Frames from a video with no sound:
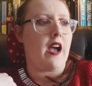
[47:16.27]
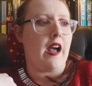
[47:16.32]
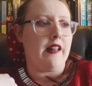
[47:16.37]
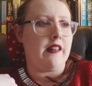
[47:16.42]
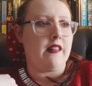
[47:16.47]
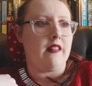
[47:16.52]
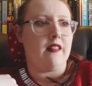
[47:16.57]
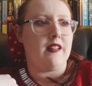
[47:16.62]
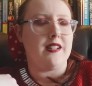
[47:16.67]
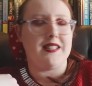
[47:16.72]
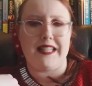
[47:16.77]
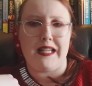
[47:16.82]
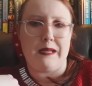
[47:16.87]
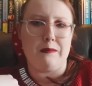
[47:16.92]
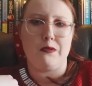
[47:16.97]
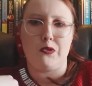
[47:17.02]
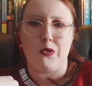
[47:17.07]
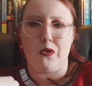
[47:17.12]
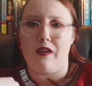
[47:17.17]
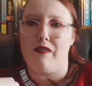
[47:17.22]
And the
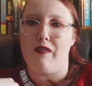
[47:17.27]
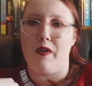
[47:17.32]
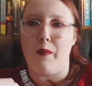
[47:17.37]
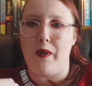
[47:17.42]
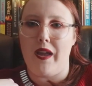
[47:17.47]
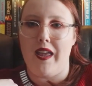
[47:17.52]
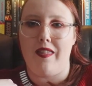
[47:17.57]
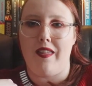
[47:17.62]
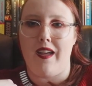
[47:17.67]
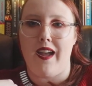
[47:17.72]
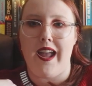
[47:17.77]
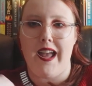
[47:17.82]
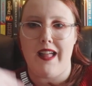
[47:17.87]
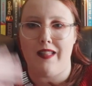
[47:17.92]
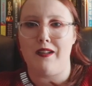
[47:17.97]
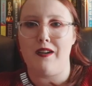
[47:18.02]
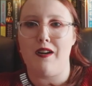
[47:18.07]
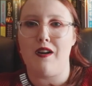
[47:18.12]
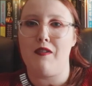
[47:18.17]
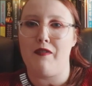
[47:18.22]
same sort of way that
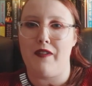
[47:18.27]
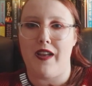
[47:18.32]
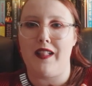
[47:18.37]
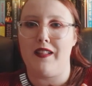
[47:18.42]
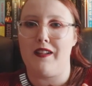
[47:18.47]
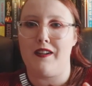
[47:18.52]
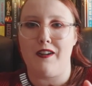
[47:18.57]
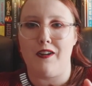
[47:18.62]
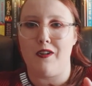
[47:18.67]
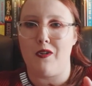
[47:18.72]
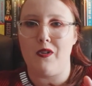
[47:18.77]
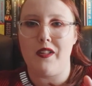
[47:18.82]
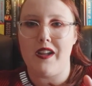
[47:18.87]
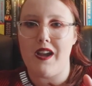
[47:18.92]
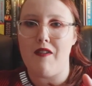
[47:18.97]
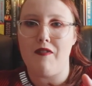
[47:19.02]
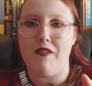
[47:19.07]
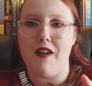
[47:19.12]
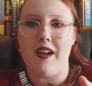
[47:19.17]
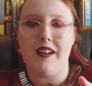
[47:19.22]
Eleanor, for Eleanor
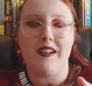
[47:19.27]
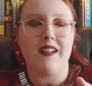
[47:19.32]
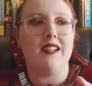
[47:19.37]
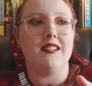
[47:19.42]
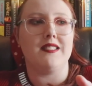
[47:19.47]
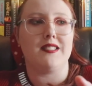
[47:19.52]
Oliphant,